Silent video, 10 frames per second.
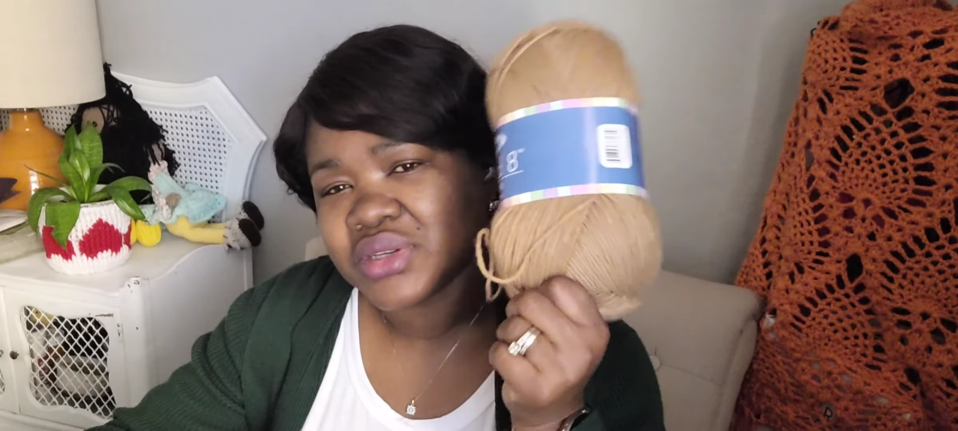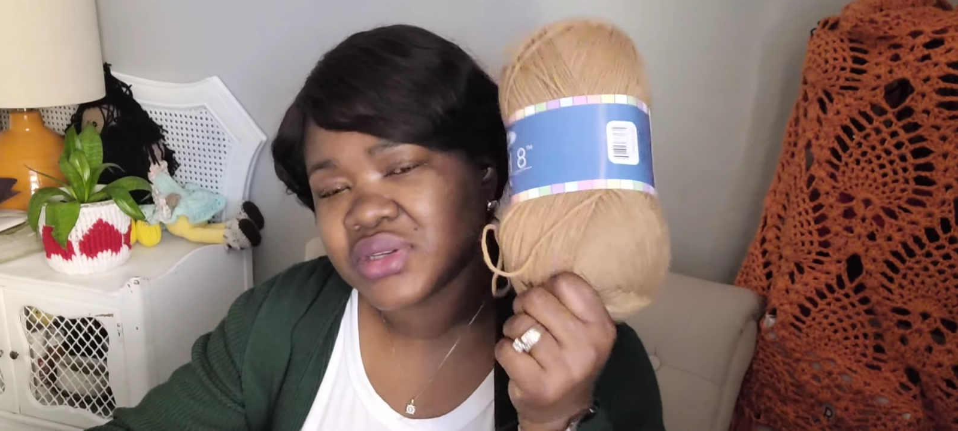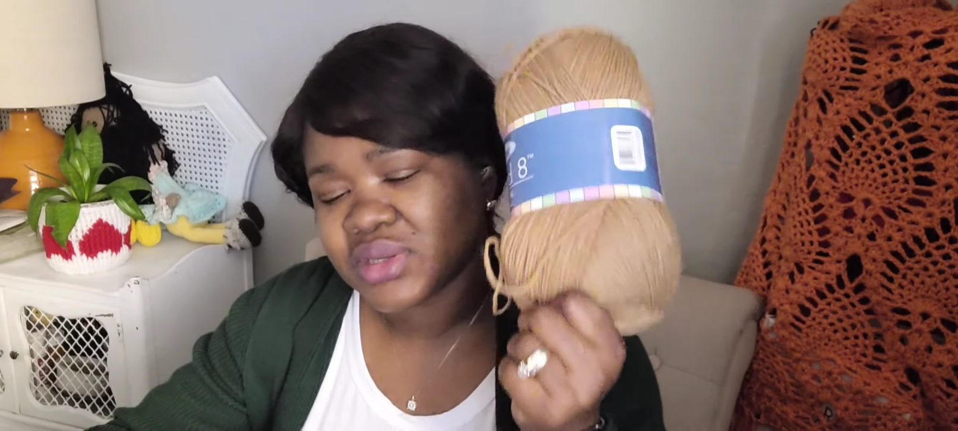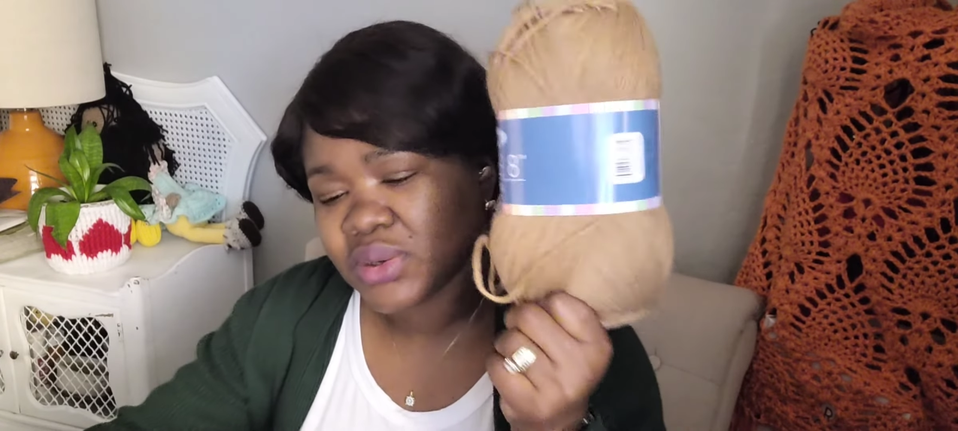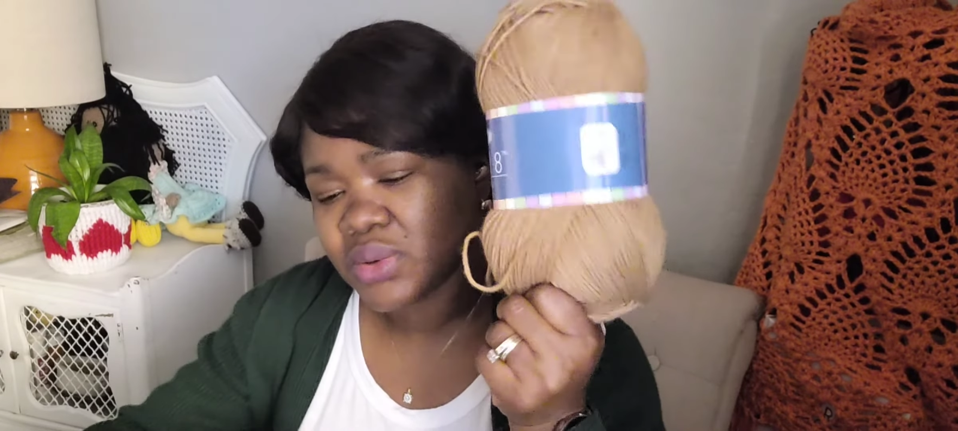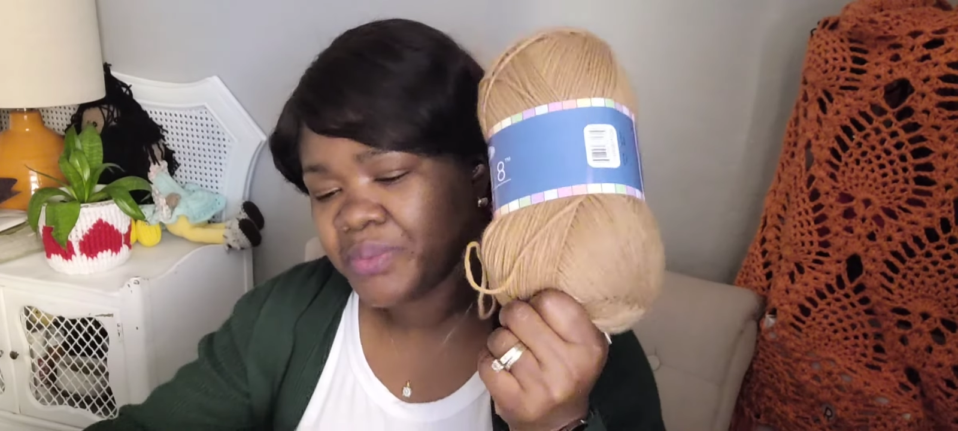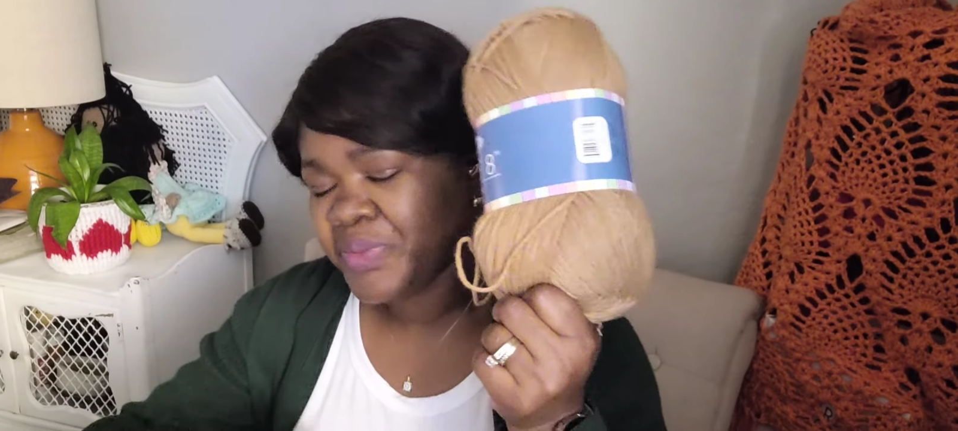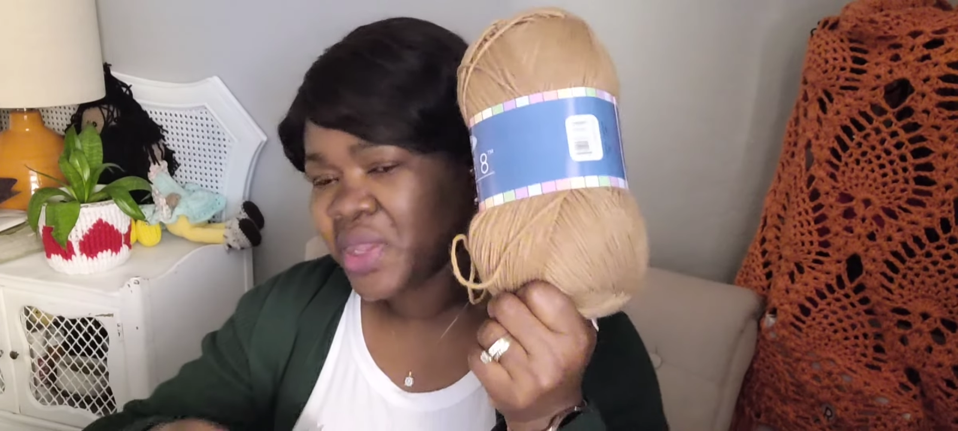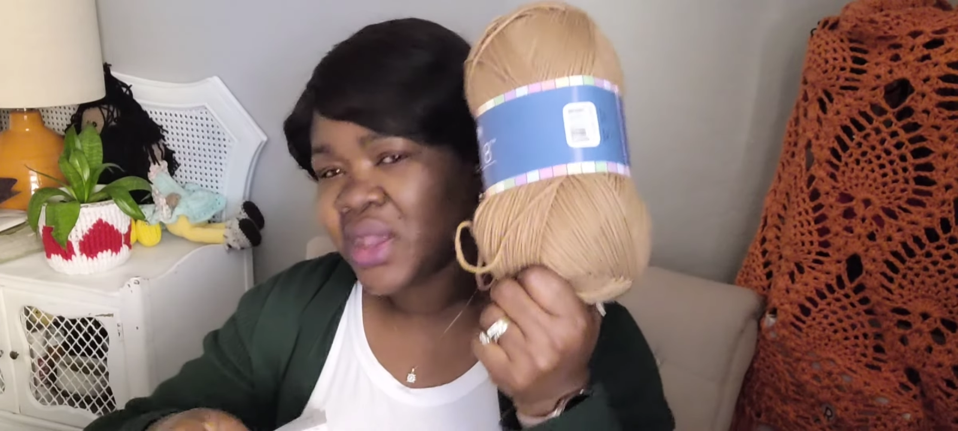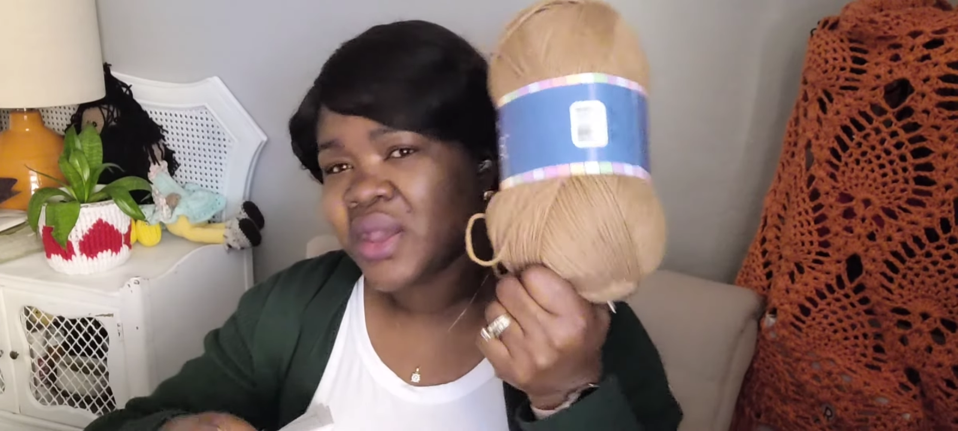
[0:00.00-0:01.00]
So
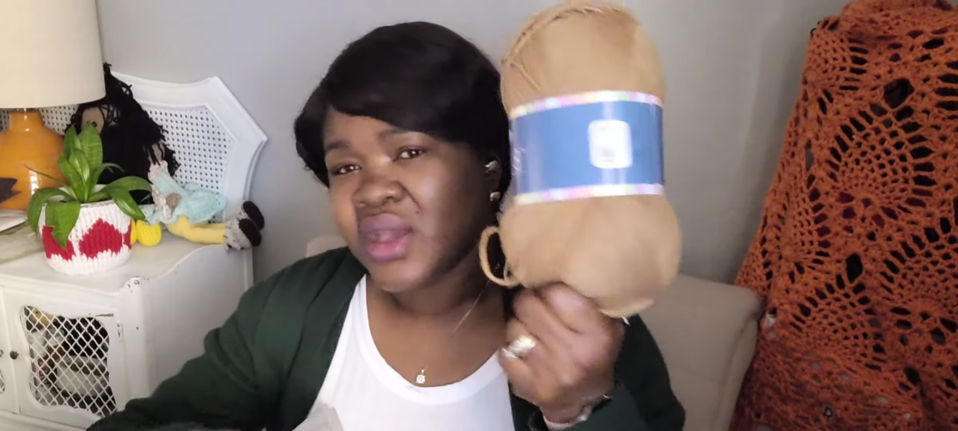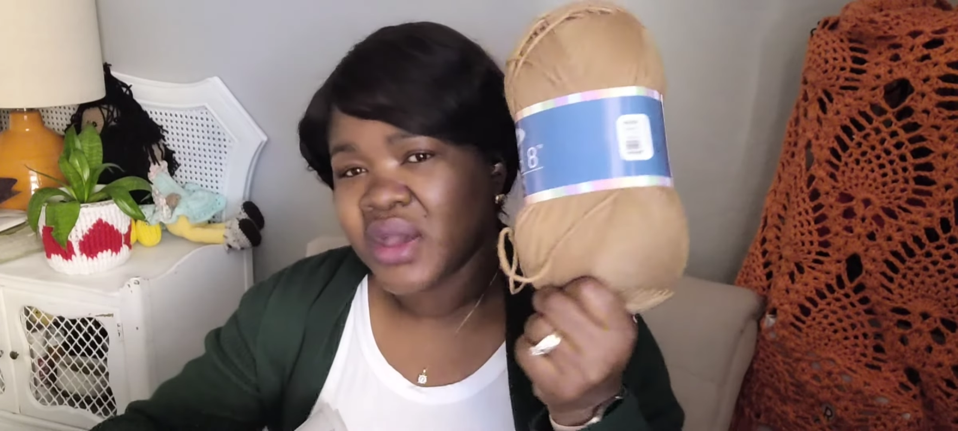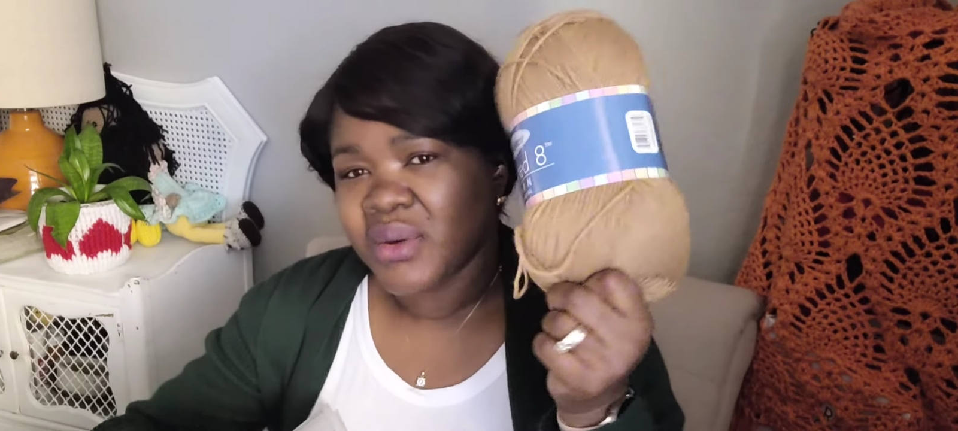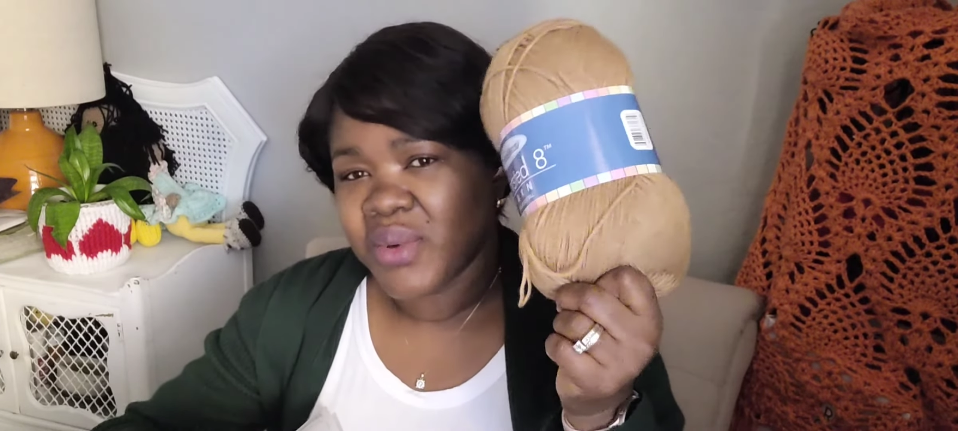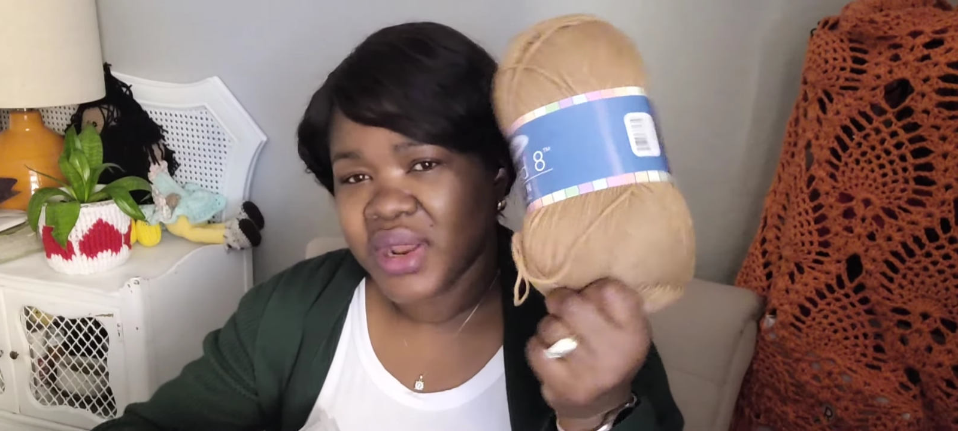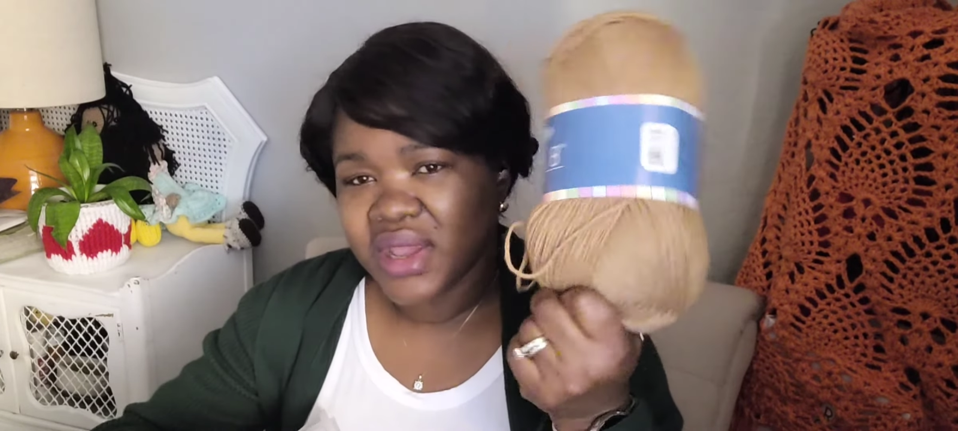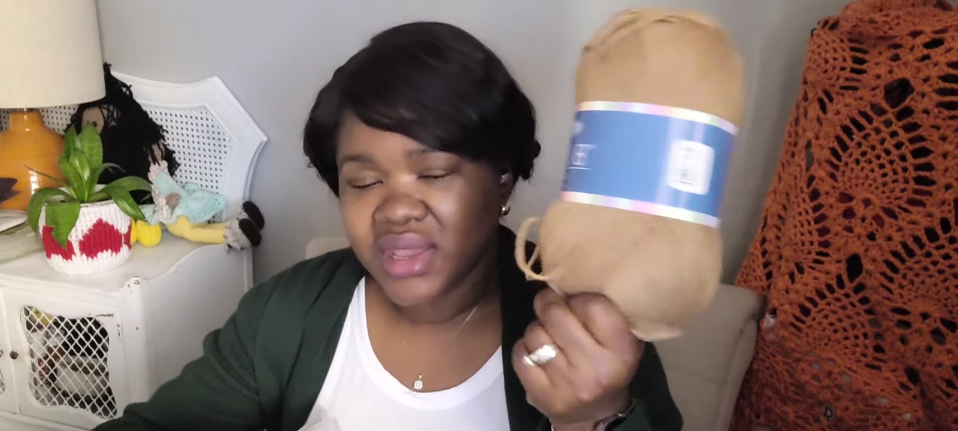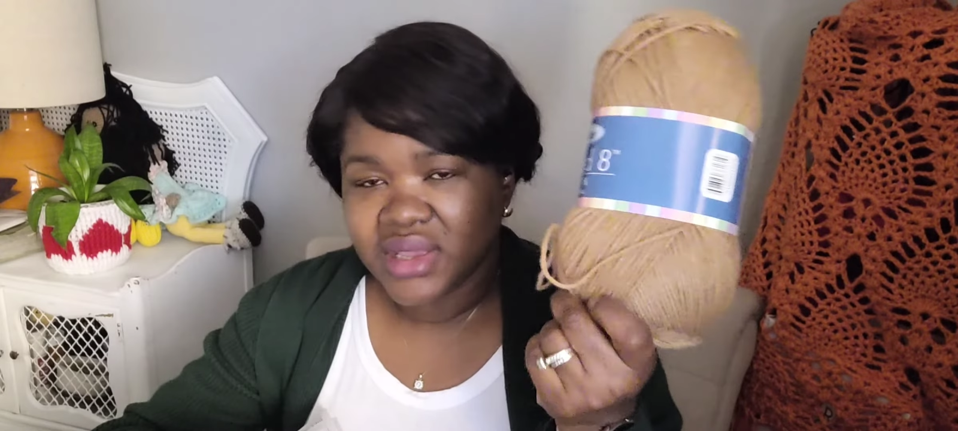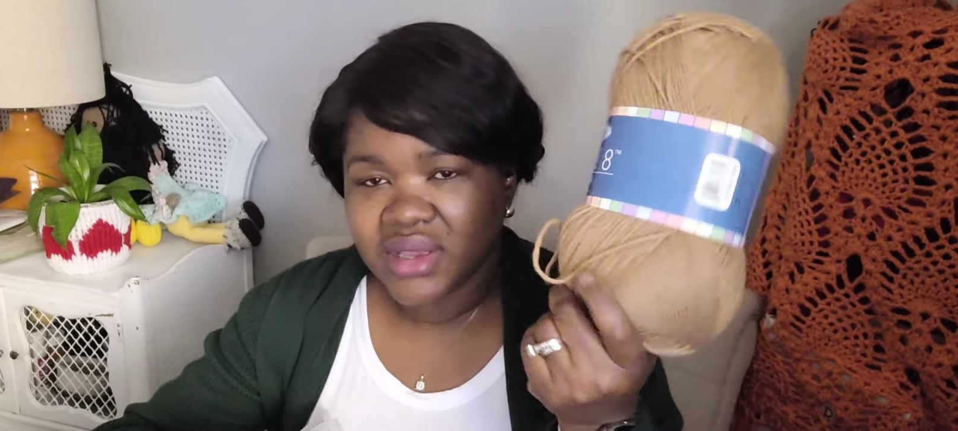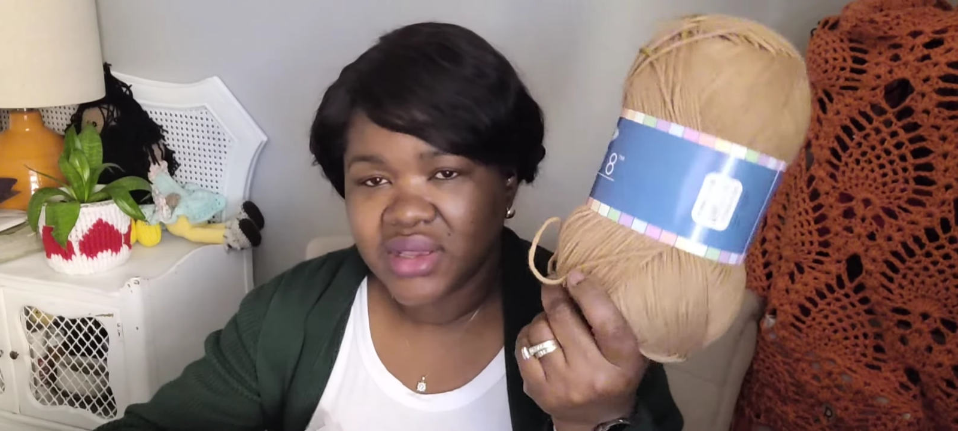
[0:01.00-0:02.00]
when
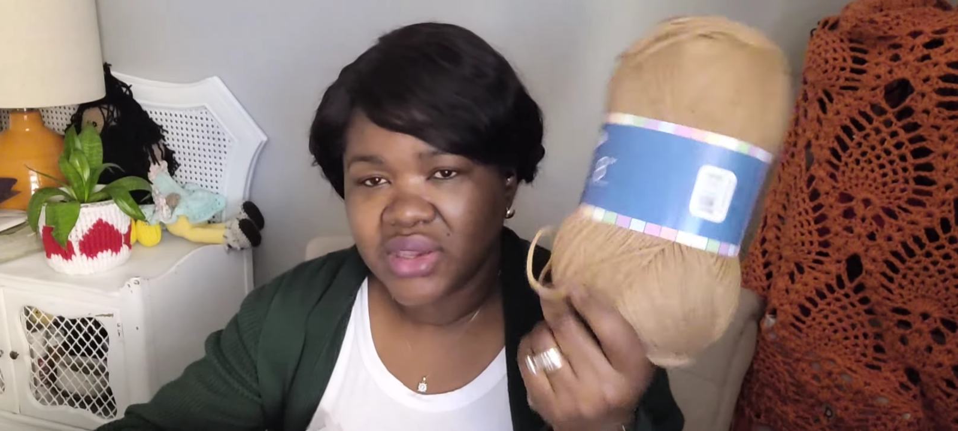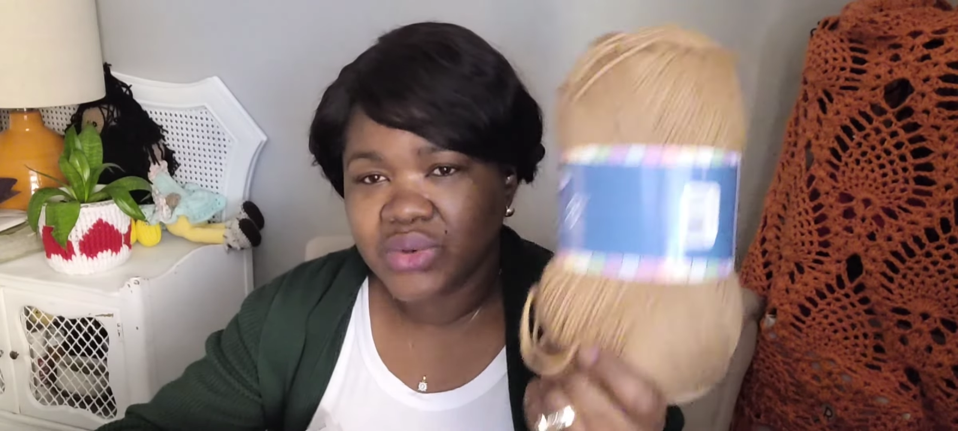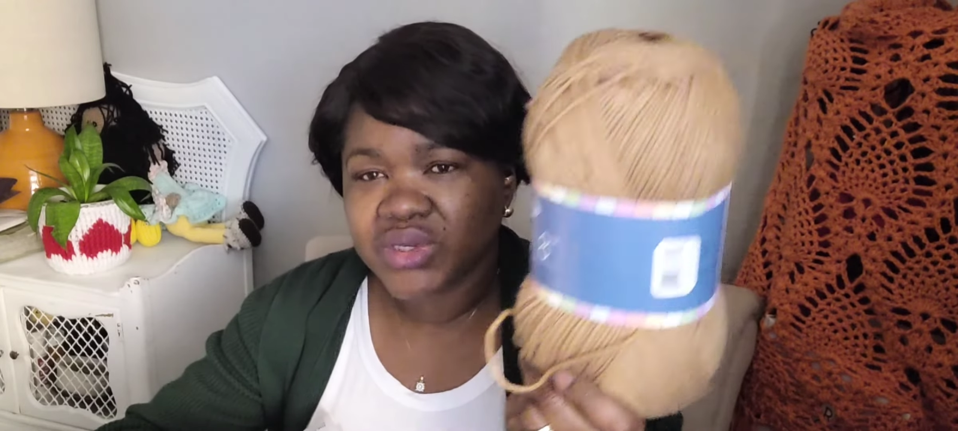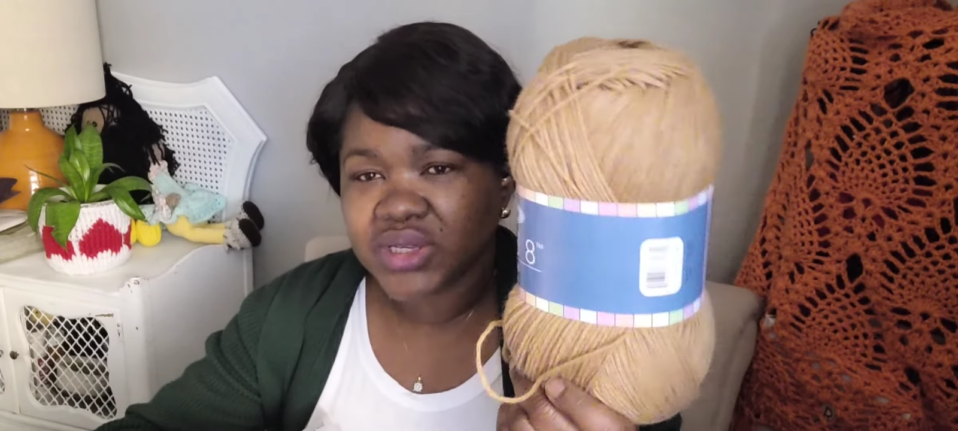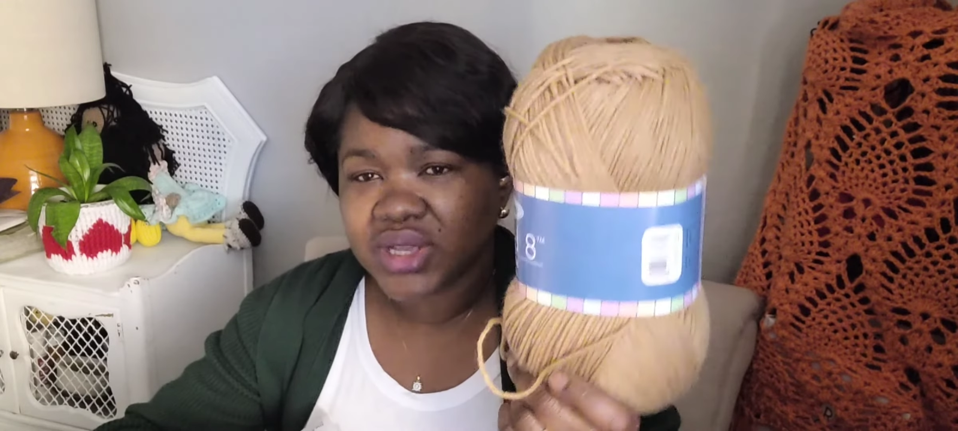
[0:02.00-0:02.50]
I use it,